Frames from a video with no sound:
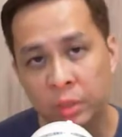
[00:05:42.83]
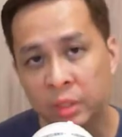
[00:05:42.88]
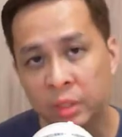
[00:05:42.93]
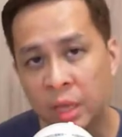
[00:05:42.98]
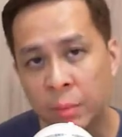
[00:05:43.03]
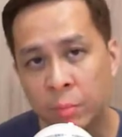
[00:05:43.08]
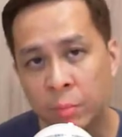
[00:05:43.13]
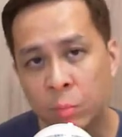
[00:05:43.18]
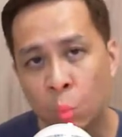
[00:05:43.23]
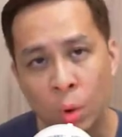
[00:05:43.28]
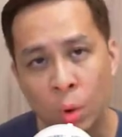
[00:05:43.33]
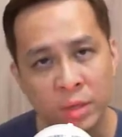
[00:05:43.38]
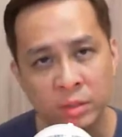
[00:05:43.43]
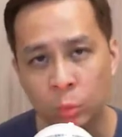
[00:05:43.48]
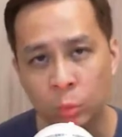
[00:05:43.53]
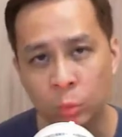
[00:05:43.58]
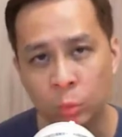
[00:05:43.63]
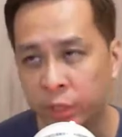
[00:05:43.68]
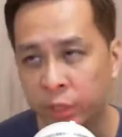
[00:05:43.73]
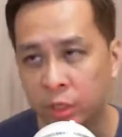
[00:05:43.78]
Email them
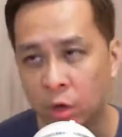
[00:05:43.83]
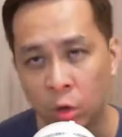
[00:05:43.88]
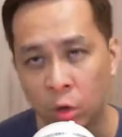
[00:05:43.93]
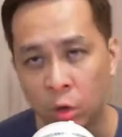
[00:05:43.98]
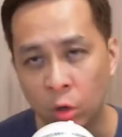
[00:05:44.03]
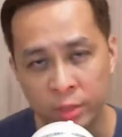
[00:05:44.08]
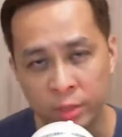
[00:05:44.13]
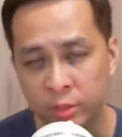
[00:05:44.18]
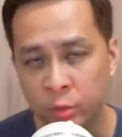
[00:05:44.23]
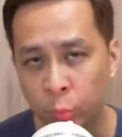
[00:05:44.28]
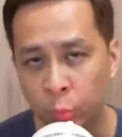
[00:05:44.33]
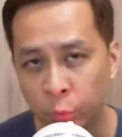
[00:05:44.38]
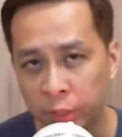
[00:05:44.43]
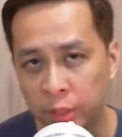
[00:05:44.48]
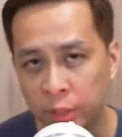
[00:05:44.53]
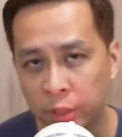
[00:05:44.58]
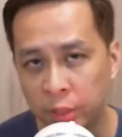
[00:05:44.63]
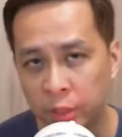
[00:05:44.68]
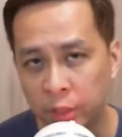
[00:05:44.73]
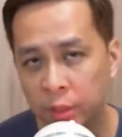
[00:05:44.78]
once a week or twice
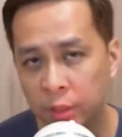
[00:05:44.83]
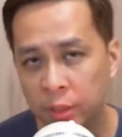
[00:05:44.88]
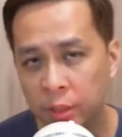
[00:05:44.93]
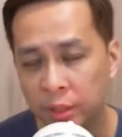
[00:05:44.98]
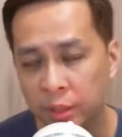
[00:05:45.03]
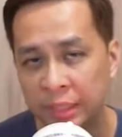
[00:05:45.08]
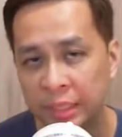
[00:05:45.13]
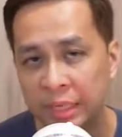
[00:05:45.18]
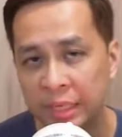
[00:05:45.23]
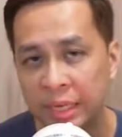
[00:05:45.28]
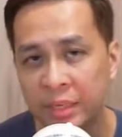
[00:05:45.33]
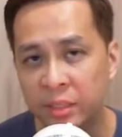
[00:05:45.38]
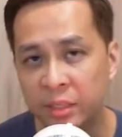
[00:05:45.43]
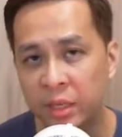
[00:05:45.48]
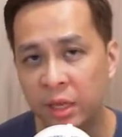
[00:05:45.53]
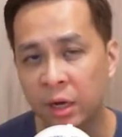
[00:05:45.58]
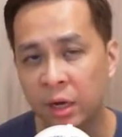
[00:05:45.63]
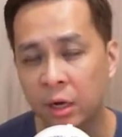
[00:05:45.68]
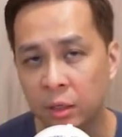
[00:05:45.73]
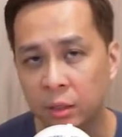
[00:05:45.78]
a week,
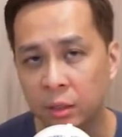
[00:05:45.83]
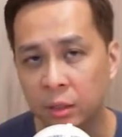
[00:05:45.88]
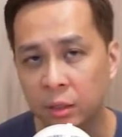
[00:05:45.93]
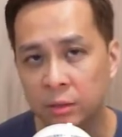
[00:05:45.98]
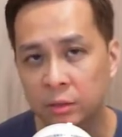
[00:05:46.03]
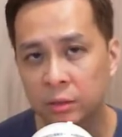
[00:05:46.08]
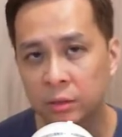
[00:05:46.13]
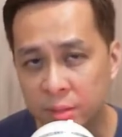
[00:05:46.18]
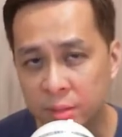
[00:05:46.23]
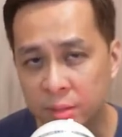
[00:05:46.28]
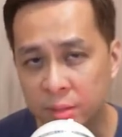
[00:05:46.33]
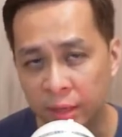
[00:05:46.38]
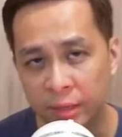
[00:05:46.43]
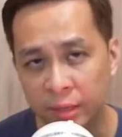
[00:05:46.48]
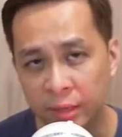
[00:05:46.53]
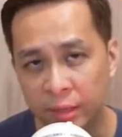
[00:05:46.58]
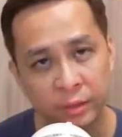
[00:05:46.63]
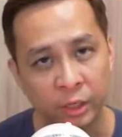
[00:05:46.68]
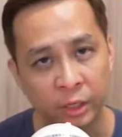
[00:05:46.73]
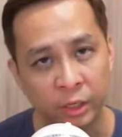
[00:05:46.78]
gain their
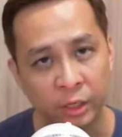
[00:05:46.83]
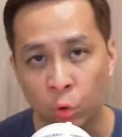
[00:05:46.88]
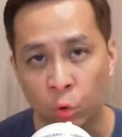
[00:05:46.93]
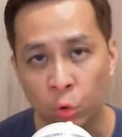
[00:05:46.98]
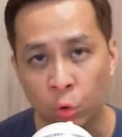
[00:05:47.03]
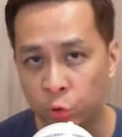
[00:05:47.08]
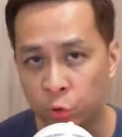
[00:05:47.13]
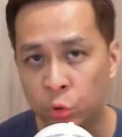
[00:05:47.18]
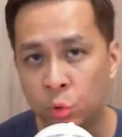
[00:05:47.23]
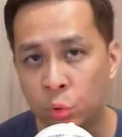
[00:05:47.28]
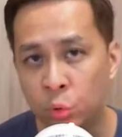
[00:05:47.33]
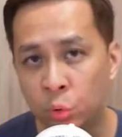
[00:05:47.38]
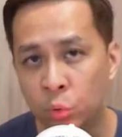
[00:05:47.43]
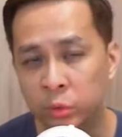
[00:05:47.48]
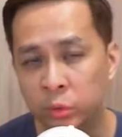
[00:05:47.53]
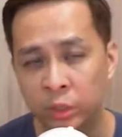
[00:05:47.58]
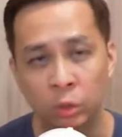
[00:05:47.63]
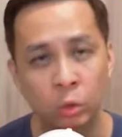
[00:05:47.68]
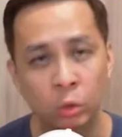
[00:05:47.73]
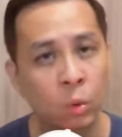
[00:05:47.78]
trust, and they know
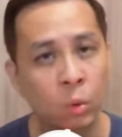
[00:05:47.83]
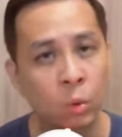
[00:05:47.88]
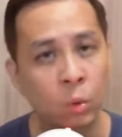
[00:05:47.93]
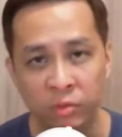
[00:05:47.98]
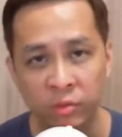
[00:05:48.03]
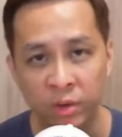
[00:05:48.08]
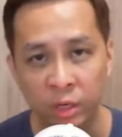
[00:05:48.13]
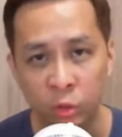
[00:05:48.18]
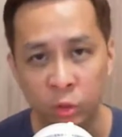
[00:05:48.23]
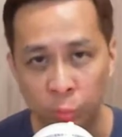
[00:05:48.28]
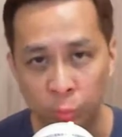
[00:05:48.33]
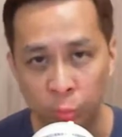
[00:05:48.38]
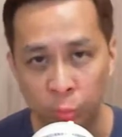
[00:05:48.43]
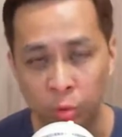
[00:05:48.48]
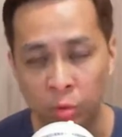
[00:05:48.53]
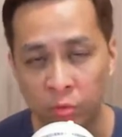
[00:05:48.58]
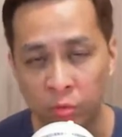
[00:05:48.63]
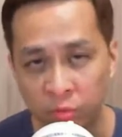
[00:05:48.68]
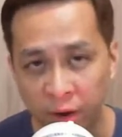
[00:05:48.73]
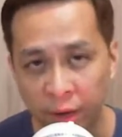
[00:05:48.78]
you, they know what kind of
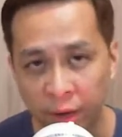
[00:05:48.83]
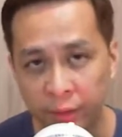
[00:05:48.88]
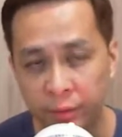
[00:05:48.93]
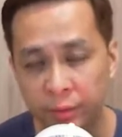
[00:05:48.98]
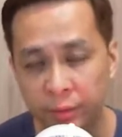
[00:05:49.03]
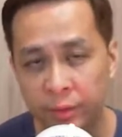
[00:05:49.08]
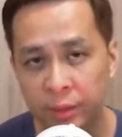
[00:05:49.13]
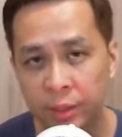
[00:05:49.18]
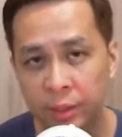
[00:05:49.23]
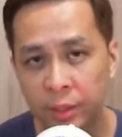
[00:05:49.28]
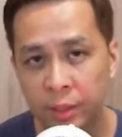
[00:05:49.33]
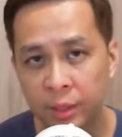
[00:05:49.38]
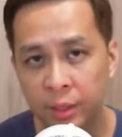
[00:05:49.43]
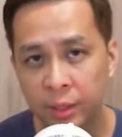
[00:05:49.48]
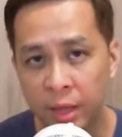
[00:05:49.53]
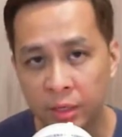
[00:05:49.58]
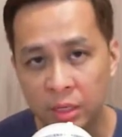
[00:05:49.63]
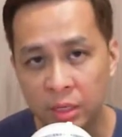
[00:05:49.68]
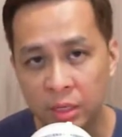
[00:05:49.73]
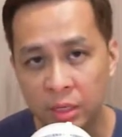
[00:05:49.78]
value you provide,
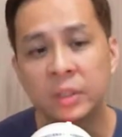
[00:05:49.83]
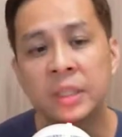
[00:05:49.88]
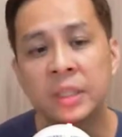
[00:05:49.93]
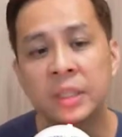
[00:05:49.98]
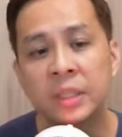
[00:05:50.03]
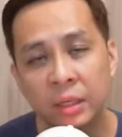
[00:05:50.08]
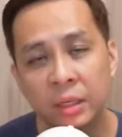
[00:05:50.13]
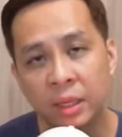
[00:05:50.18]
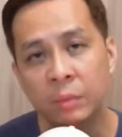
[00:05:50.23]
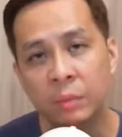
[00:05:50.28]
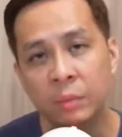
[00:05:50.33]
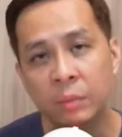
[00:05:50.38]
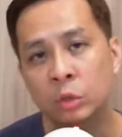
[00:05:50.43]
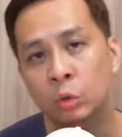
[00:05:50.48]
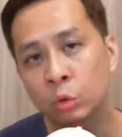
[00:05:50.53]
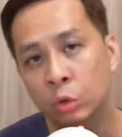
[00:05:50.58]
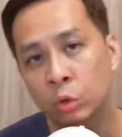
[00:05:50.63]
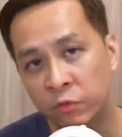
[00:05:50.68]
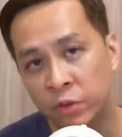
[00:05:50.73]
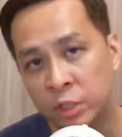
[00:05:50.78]
and even get
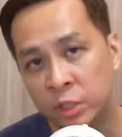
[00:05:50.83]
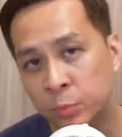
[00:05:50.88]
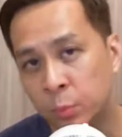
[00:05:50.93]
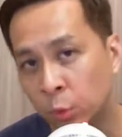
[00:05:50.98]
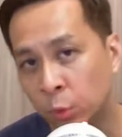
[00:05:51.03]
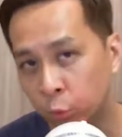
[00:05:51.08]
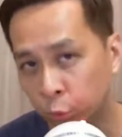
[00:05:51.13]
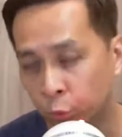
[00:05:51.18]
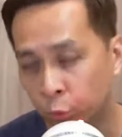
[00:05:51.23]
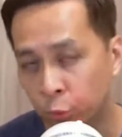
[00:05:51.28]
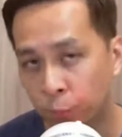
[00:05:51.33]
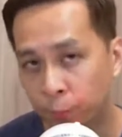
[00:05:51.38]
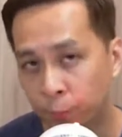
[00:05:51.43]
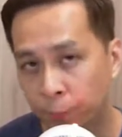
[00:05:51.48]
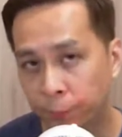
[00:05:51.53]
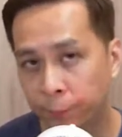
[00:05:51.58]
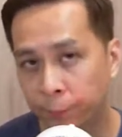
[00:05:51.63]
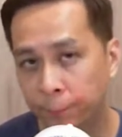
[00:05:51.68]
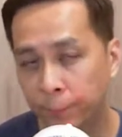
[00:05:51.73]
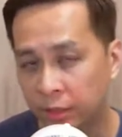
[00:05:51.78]
them into your Facebook
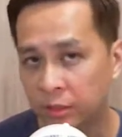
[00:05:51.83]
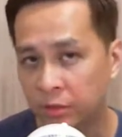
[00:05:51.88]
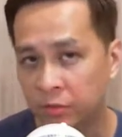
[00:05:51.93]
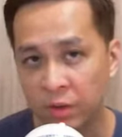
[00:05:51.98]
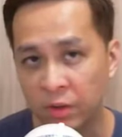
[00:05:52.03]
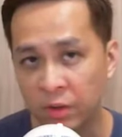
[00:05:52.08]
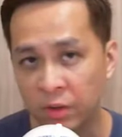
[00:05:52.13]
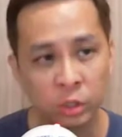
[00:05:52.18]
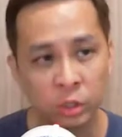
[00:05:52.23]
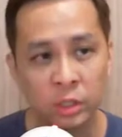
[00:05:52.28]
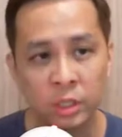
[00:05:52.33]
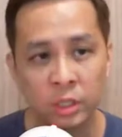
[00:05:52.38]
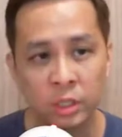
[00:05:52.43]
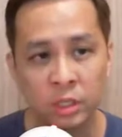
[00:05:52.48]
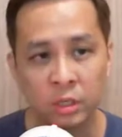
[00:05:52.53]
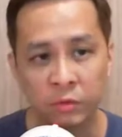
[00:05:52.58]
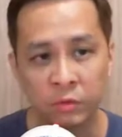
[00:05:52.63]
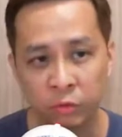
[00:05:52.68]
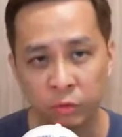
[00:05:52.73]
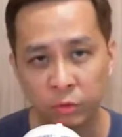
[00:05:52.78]
group. And
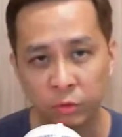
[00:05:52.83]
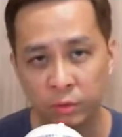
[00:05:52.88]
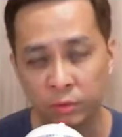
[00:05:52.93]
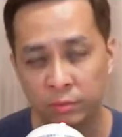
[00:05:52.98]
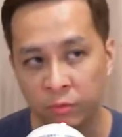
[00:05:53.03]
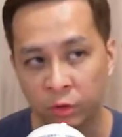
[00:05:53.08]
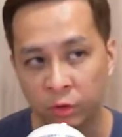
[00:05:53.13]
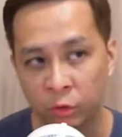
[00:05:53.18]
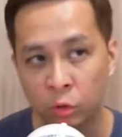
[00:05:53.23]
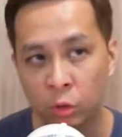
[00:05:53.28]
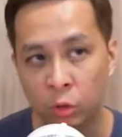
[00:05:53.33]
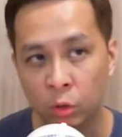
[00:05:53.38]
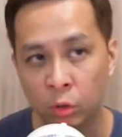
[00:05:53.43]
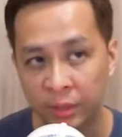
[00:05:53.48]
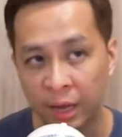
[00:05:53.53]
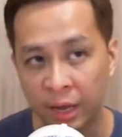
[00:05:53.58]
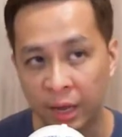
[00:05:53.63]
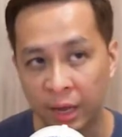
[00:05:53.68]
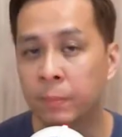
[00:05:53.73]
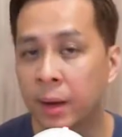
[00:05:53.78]
eventually, if you have a
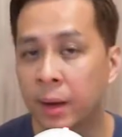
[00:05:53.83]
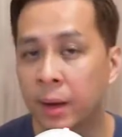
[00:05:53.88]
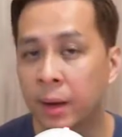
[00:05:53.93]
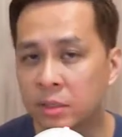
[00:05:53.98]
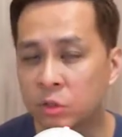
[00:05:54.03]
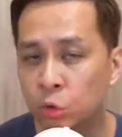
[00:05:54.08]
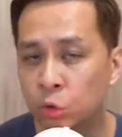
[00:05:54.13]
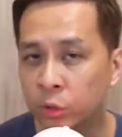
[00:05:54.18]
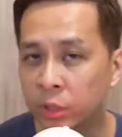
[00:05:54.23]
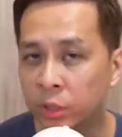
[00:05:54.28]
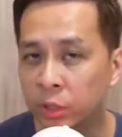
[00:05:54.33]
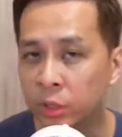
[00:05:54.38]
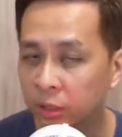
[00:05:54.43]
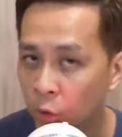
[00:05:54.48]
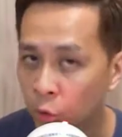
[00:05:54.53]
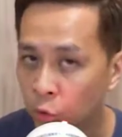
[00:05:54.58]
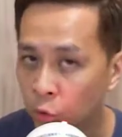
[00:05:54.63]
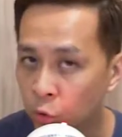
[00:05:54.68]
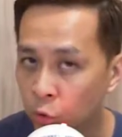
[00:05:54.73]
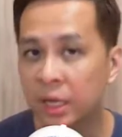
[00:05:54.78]
group of dying buyers, you
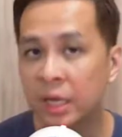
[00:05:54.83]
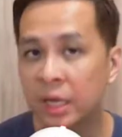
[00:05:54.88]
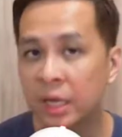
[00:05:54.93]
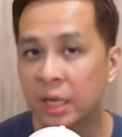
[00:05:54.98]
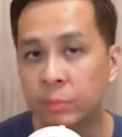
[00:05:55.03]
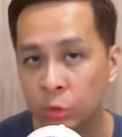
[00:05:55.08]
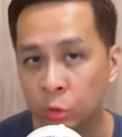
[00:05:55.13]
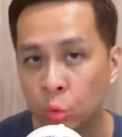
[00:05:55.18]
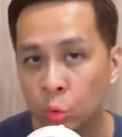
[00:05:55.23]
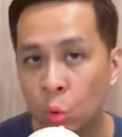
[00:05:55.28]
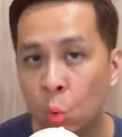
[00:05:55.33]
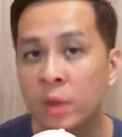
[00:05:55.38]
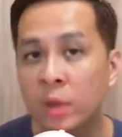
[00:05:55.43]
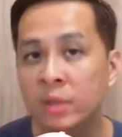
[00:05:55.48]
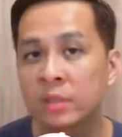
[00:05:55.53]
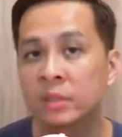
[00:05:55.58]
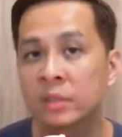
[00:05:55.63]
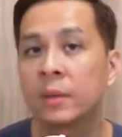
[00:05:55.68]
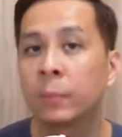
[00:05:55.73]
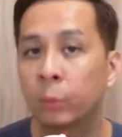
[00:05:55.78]
can also get them
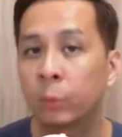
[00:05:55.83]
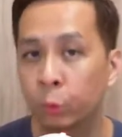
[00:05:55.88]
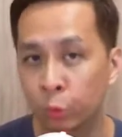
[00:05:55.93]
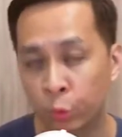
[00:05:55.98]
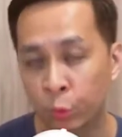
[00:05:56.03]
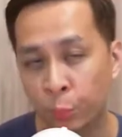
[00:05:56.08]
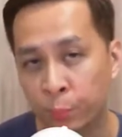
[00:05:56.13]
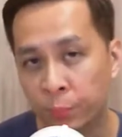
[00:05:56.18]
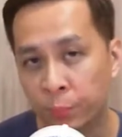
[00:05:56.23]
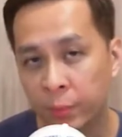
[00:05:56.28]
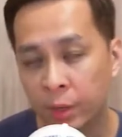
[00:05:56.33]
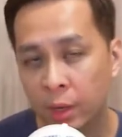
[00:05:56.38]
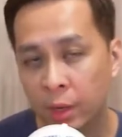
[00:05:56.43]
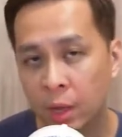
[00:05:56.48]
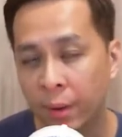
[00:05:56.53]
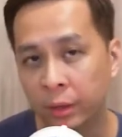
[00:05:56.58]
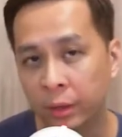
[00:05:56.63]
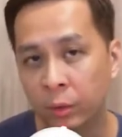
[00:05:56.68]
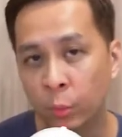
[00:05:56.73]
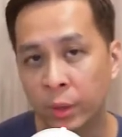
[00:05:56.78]
into a WhatsApp group,
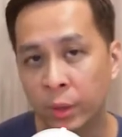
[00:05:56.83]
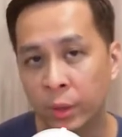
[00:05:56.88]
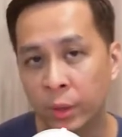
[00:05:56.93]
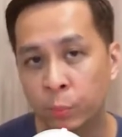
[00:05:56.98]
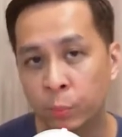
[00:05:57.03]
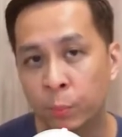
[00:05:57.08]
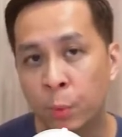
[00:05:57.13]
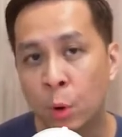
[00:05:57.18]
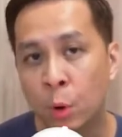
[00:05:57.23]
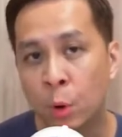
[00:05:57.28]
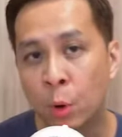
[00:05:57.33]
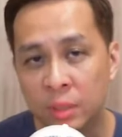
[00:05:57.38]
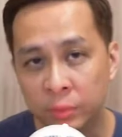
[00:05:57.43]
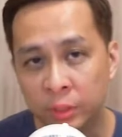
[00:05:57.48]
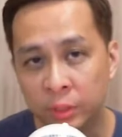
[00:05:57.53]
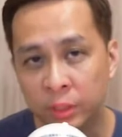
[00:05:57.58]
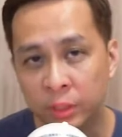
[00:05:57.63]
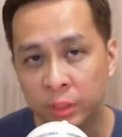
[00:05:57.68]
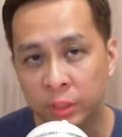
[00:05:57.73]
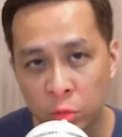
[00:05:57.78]
whereby when you
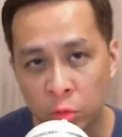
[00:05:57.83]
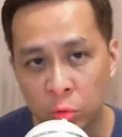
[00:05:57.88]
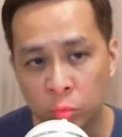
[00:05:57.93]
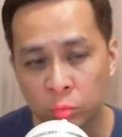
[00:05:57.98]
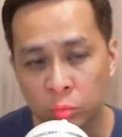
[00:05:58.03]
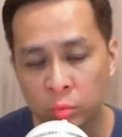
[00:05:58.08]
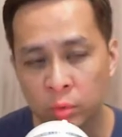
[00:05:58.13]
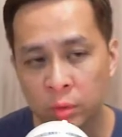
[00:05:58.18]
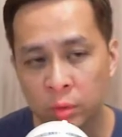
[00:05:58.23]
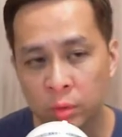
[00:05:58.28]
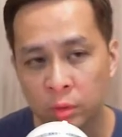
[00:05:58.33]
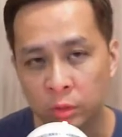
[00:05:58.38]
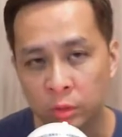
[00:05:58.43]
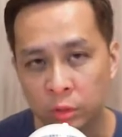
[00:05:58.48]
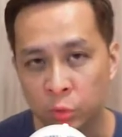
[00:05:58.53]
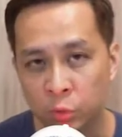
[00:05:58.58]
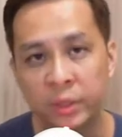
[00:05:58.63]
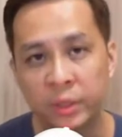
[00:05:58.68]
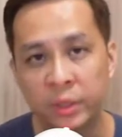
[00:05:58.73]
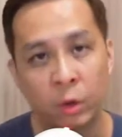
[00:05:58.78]
post something new,
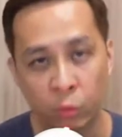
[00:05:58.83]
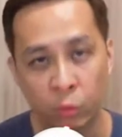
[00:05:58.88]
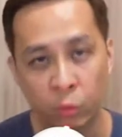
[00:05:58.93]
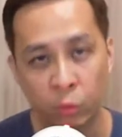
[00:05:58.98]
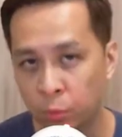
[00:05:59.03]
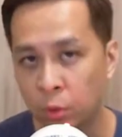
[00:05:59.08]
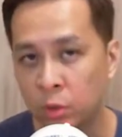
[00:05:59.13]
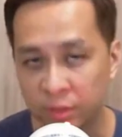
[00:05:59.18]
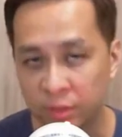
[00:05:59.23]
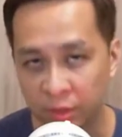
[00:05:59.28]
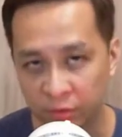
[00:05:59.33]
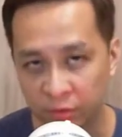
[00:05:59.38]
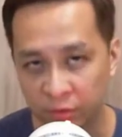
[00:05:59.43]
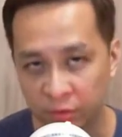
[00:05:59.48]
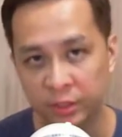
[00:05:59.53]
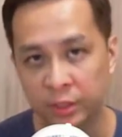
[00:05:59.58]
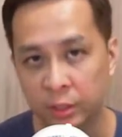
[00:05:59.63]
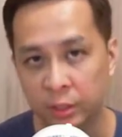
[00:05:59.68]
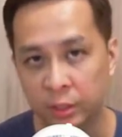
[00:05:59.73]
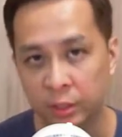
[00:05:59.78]
you will get a
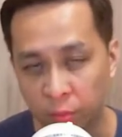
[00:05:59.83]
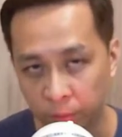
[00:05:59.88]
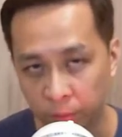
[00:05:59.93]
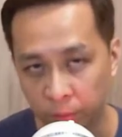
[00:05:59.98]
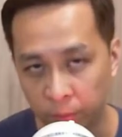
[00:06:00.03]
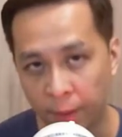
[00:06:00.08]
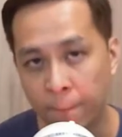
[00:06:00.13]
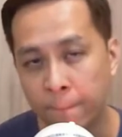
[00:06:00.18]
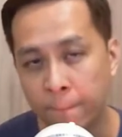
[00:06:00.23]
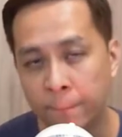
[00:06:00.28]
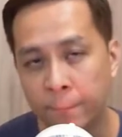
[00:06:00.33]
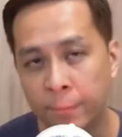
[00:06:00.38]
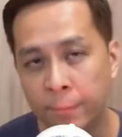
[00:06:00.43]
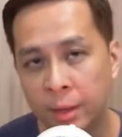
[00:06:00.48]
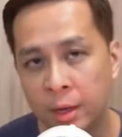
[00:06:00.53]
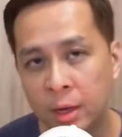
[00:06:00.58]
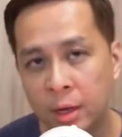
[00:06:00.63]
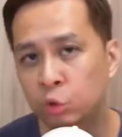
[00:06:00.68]
response definitely from them.